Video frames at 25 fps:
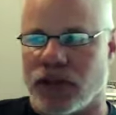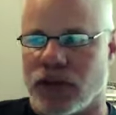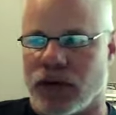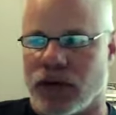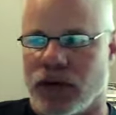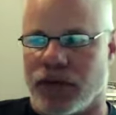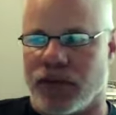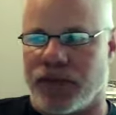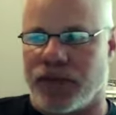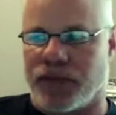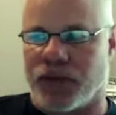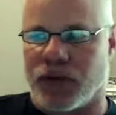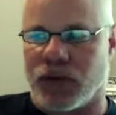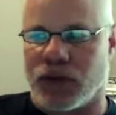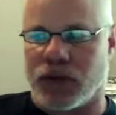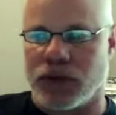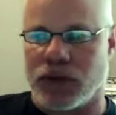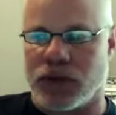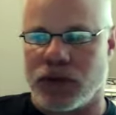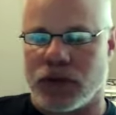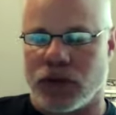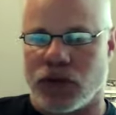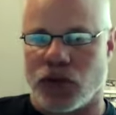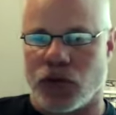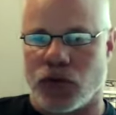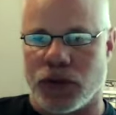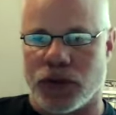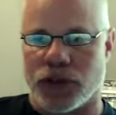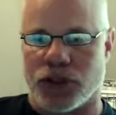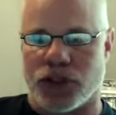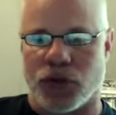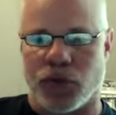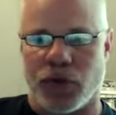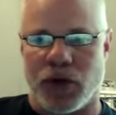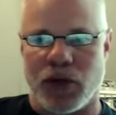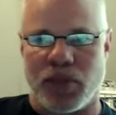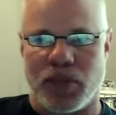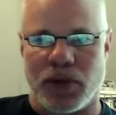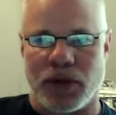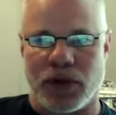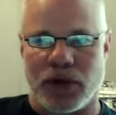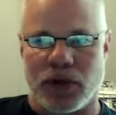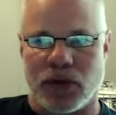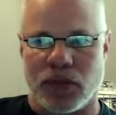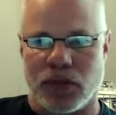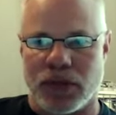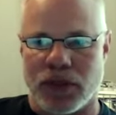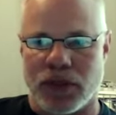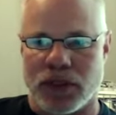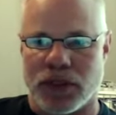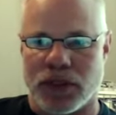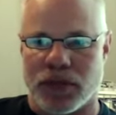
the first Twister we built was